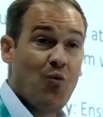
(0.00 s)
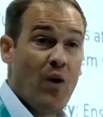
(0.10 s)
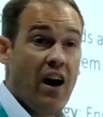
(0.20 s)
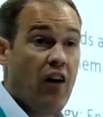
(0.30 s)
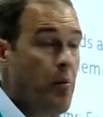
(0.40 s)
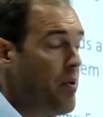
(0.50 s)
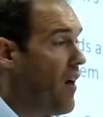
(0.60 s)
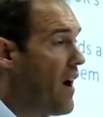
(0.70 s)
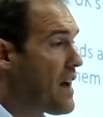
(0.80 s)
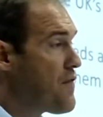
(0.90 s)
we are
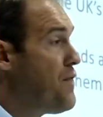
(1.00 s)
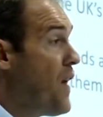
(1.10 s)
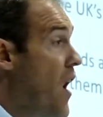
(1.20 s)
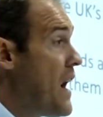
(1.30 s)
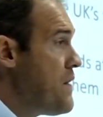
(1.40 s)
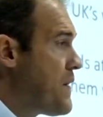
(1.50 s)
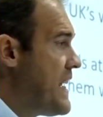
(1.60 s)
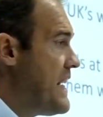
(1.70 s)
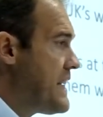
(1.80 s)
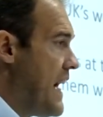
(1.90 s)
applying 5
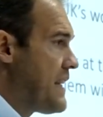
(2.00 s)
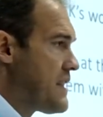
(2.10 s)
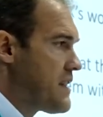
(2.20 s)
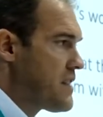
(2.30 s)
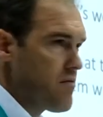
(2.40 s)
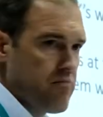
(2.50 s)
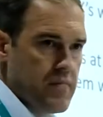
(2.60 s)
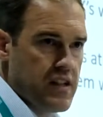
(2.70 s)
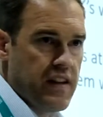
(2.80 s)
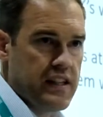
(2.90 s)
key tests
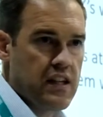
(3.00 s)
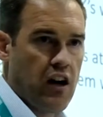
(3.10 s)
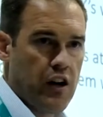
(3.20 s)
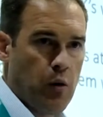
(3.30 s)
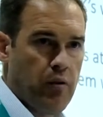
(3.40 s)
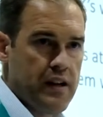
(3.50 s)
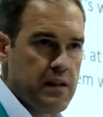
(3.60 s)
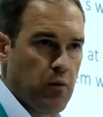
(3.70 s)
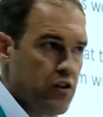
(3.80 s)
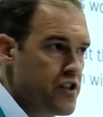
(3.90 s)
to this target operating
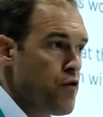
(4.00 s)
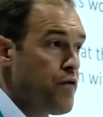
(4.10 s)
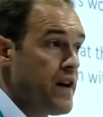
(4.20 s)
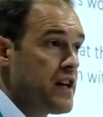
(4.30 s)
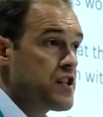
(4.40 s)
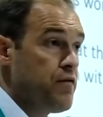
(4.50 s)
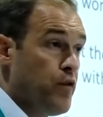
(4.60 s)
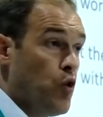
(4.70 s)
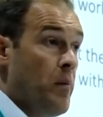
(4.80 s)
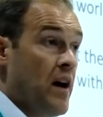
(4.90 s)
model. So first and
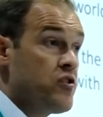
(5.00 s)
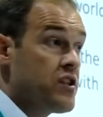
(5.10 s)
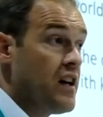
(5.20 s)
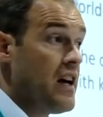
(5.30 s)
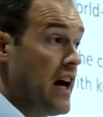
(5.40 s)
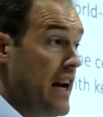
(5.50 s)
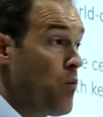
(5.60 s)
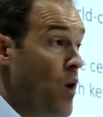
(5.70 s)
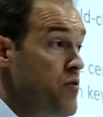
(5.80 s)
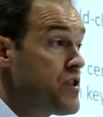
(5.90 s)
foremost, and it
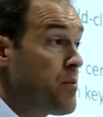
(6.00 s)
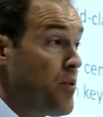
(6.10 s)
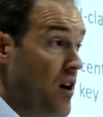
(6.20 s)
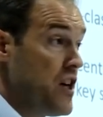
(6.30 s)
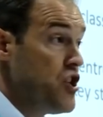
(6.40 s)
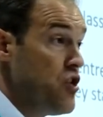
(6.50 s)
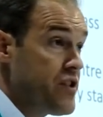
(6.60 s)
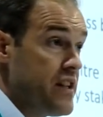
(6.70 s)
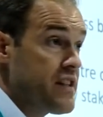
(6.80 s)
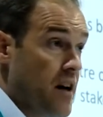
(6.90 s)
won't surprise you
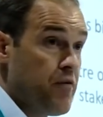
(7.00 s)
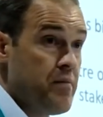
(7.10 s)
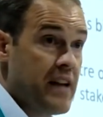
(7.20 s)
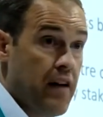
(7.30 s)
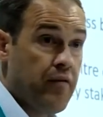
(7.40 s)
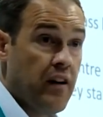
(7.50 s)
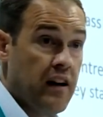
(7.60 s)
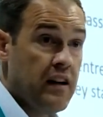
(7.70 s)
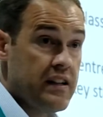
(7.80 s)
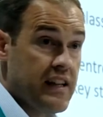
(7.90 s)
since I'm from Defra
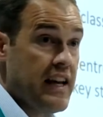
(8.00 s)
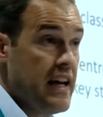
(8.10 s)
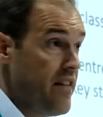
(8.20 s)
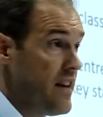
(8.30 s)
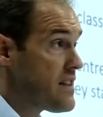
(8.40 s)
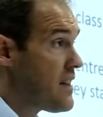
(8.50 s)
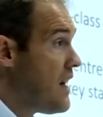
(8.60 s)
to hear this,